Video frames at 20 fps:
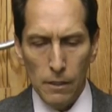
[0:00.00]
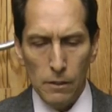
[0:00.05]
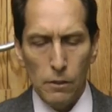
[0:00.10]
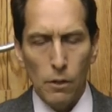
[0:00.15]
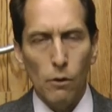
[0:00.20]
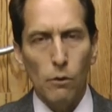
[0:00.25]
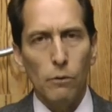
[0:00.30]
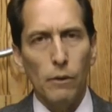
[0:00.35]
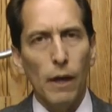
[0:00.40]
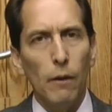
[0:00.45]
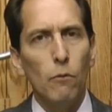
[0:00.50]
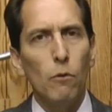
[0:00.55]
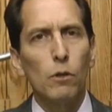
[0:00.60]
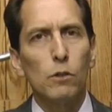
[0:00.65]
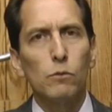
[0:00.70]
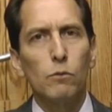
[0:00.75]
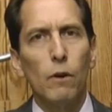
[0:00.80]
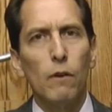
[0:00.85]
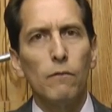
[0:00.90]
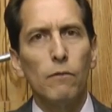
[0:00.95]
So that
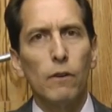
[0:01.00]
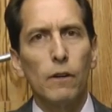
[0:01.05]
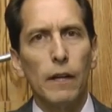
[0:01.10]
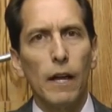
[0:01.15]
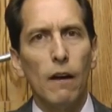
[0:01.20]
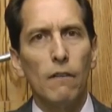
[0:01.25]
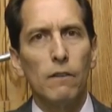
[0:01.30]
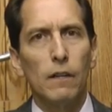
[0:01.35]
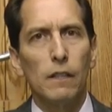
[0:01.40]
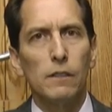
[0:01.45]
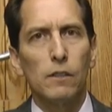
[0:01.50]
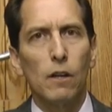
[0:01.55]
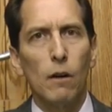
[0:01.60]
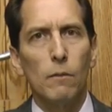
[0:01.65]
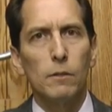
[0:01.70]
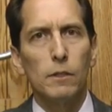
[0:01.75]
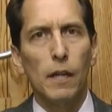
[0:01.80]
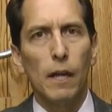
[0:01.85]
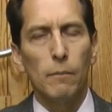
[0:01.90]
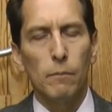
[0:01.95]
works well for a galvanized
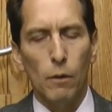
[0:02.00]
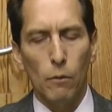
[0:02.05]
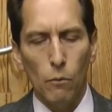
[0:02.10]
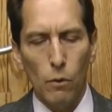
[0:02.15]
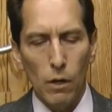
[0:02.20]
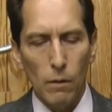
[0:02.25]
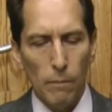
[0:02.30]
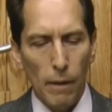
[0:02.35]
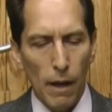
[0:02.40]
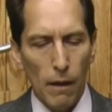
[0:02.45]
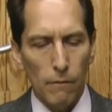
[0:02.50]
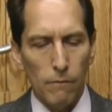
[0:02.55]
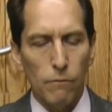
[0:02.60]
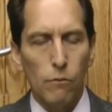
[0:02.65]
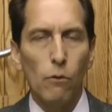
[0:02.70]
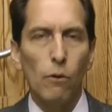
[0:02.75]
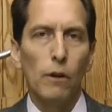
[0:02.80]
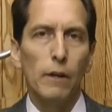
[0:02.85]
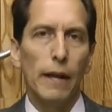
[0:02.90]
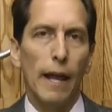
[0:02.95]
garbage can, but what about
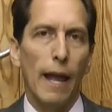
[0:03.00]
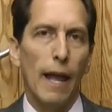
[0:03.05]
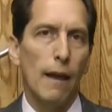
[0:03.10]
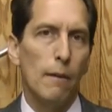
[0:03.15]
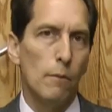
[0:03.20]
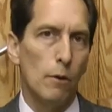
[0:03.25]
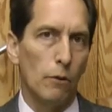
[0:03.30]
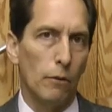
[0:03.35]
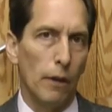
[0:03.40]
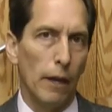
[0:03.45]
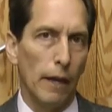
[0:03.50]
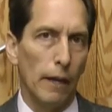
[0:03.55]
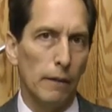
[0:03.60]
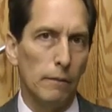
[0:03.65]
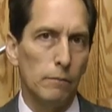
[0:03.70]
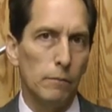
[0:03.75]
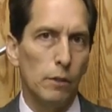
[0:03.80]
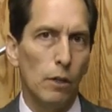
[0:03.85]
for an ammo can?